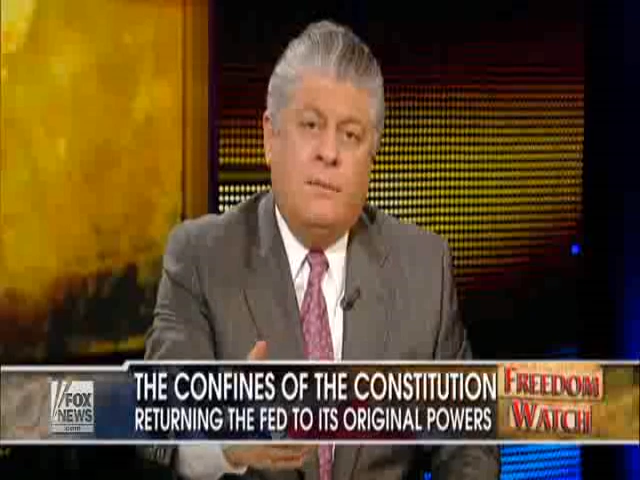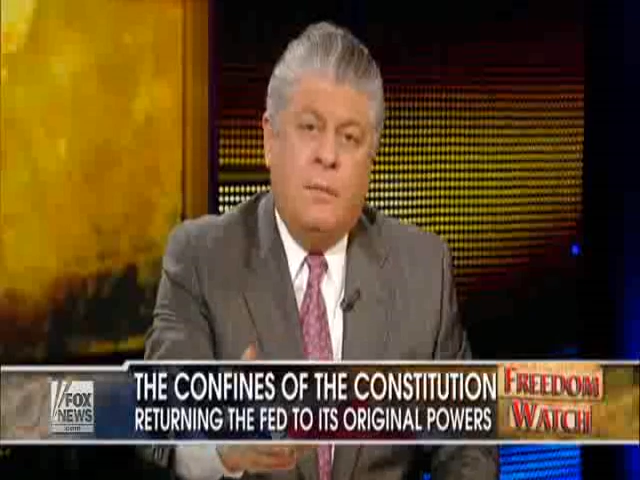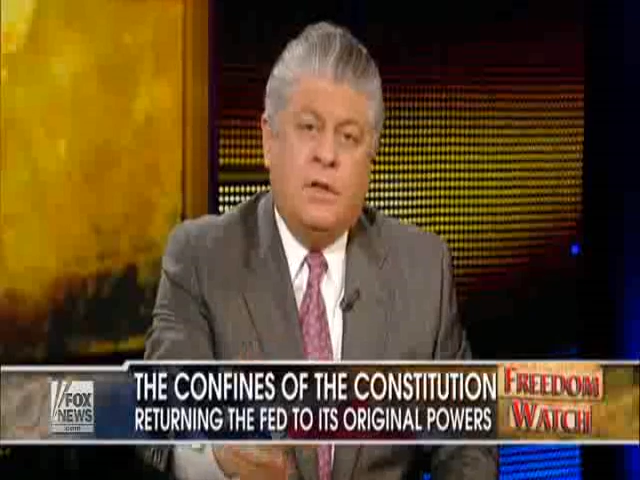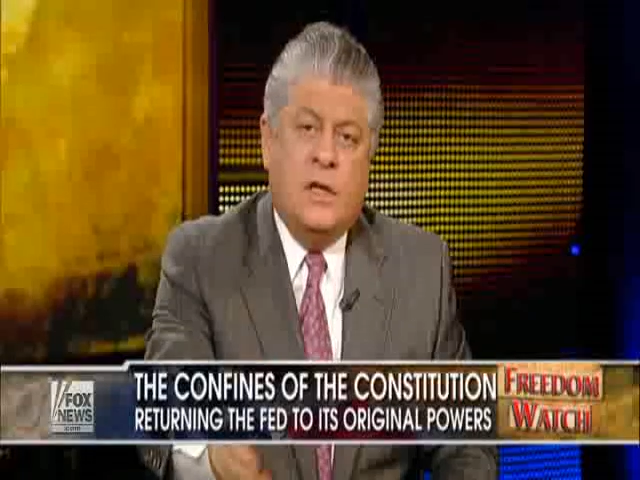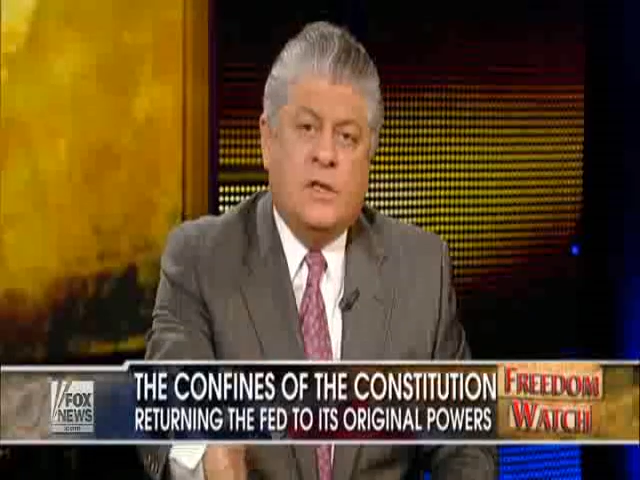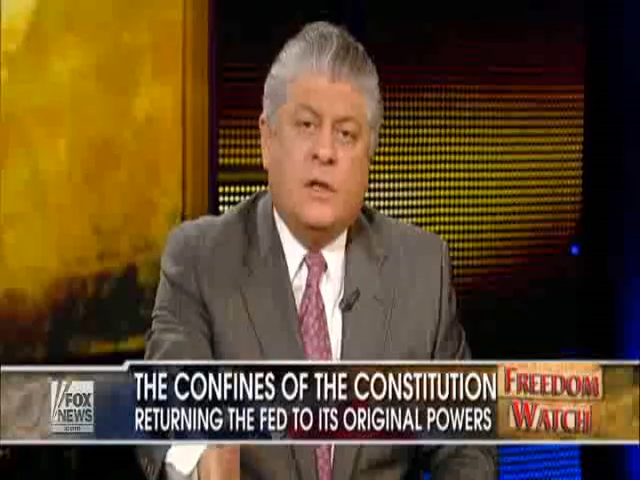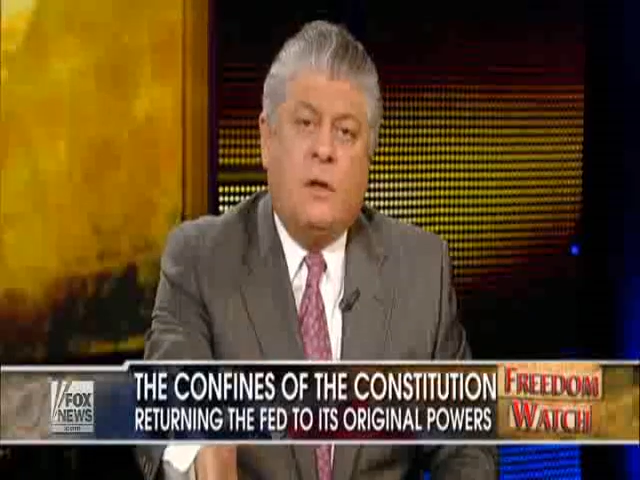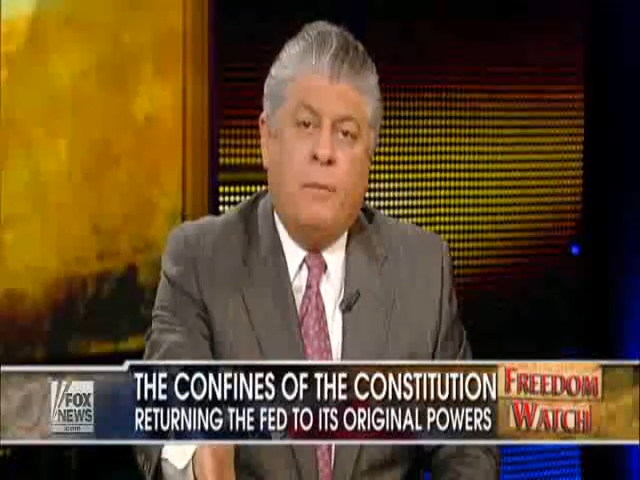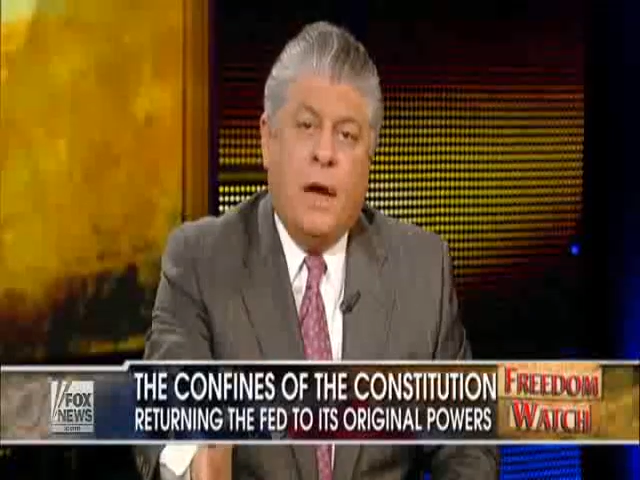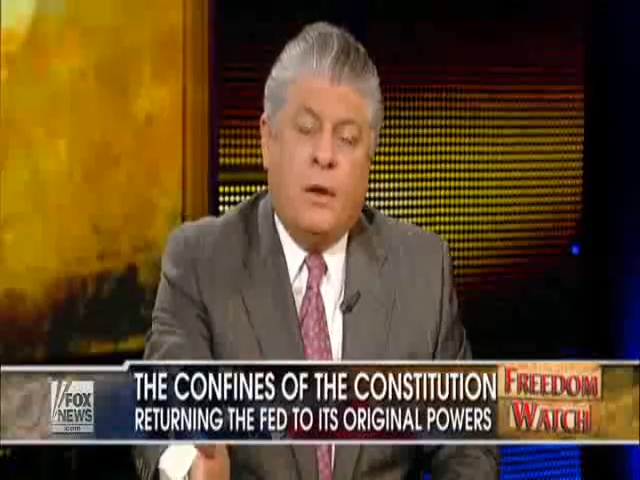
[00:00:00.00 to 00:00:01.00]

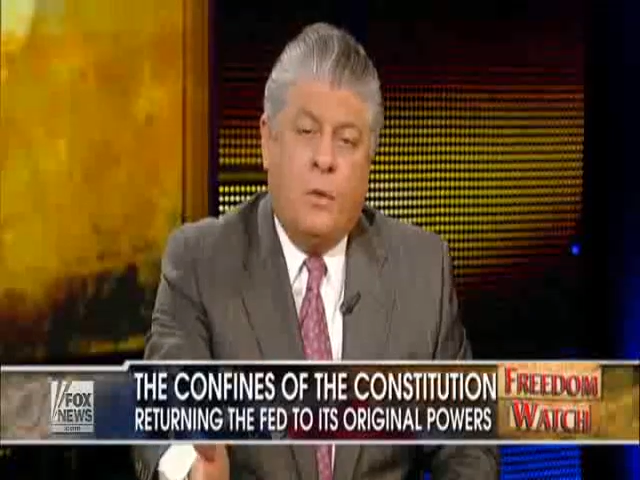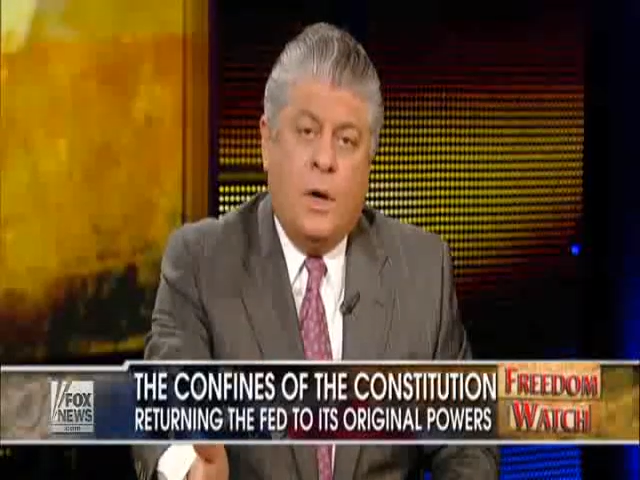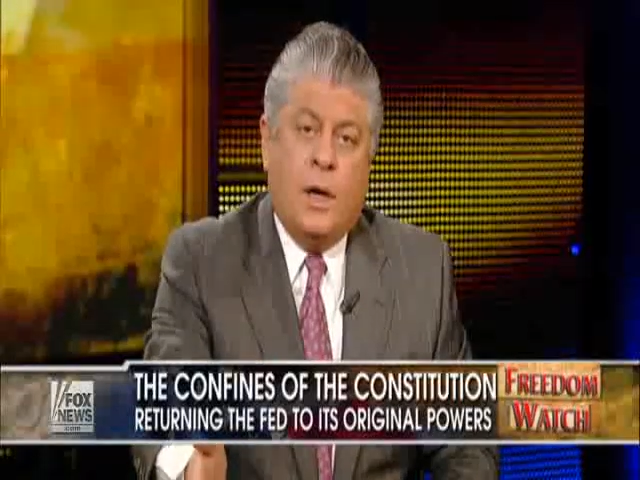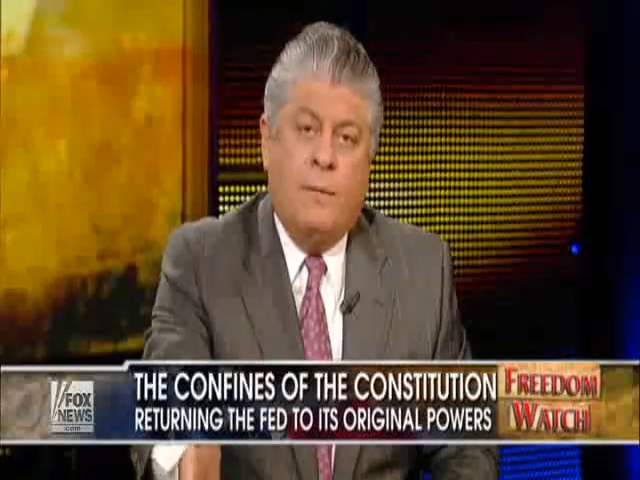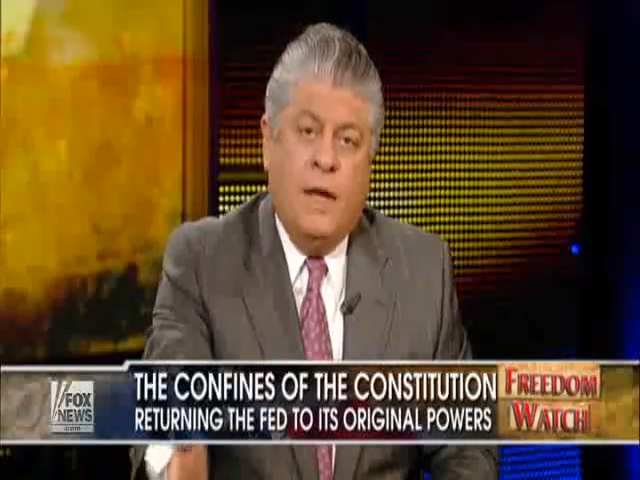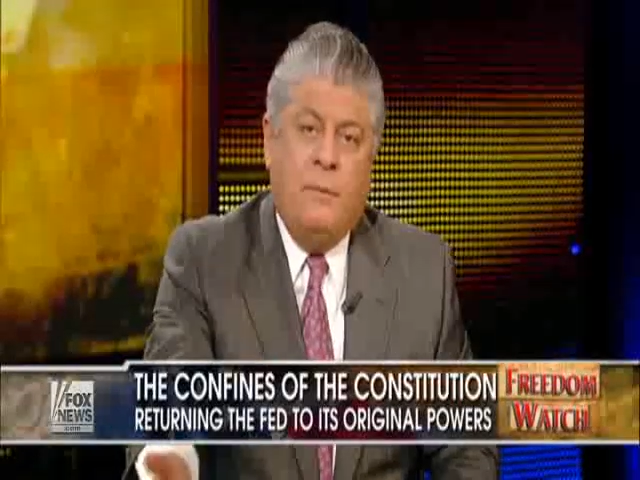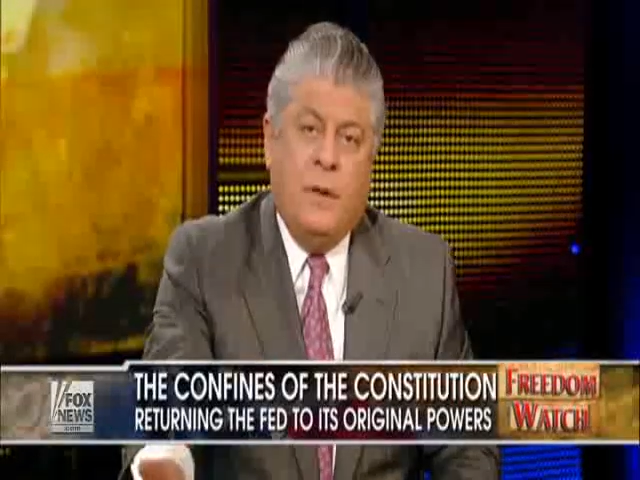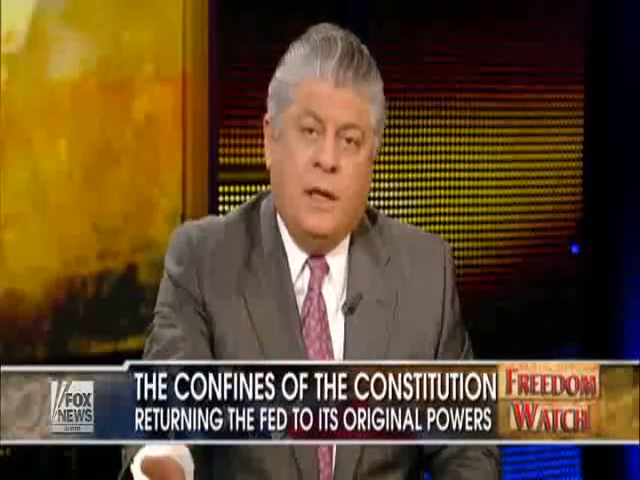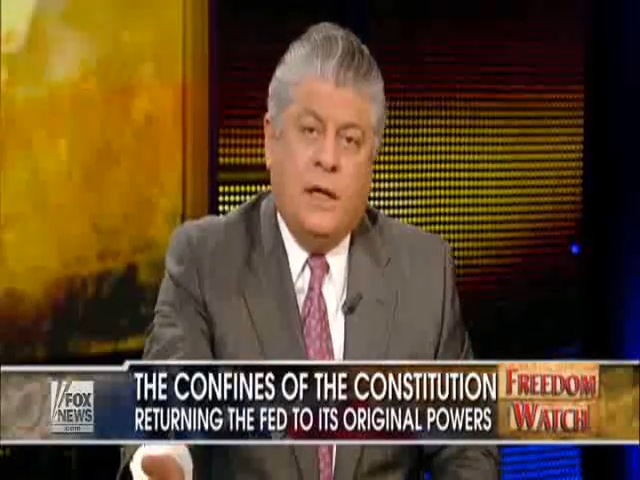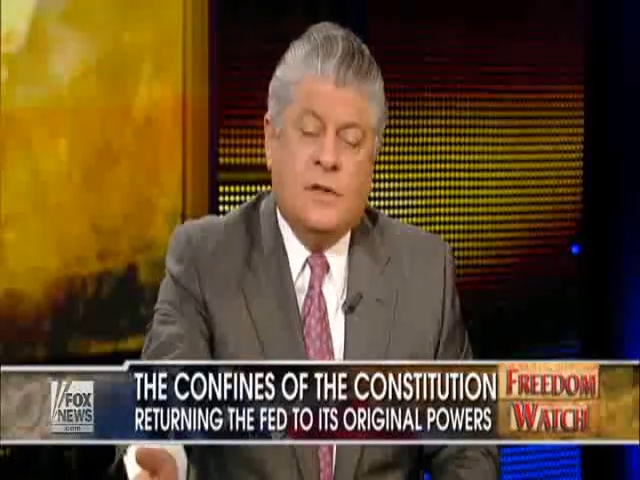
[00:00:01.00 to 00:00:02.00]
medicinal marijuana may
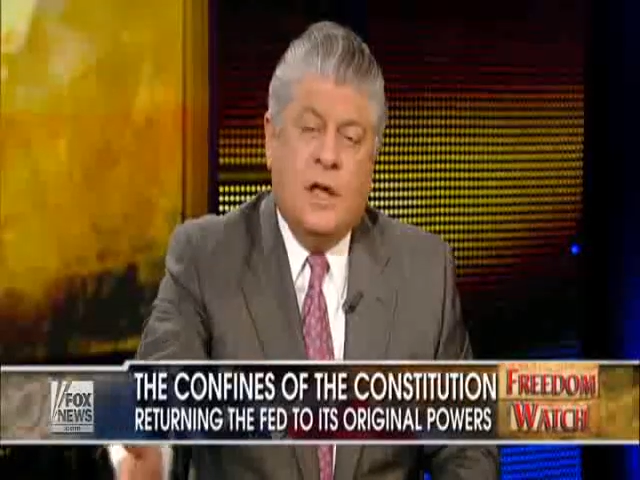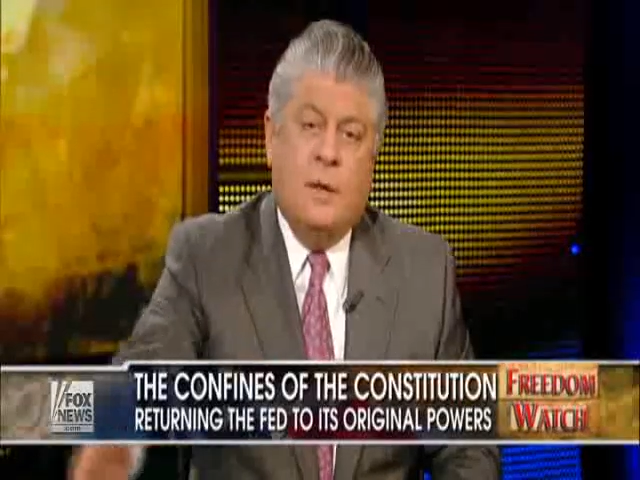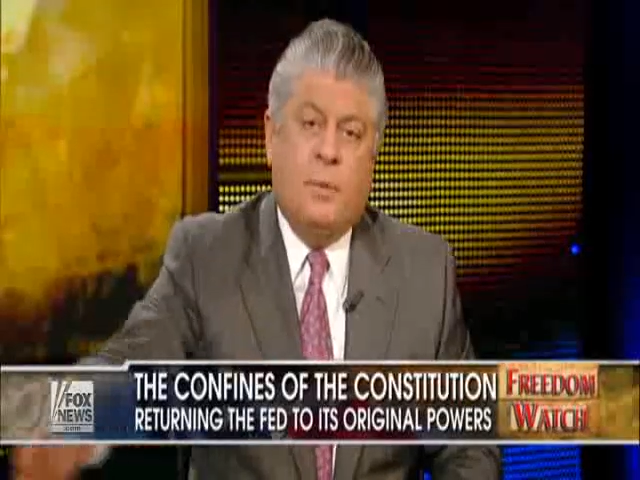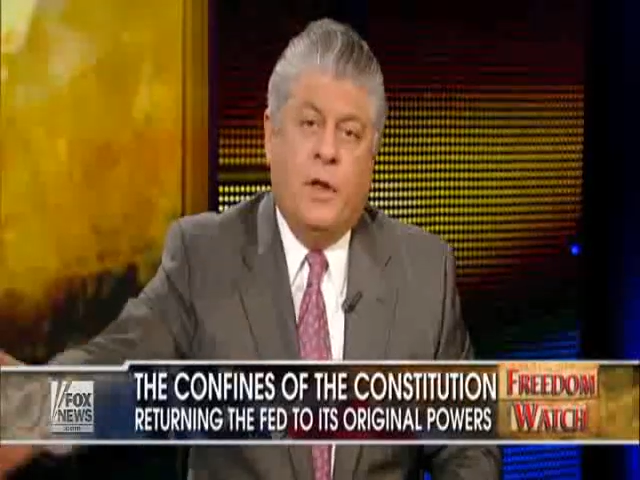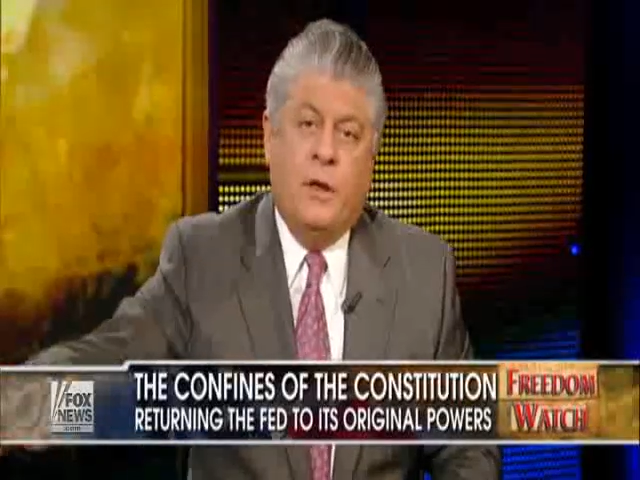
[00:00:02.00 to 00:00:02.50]
be an example.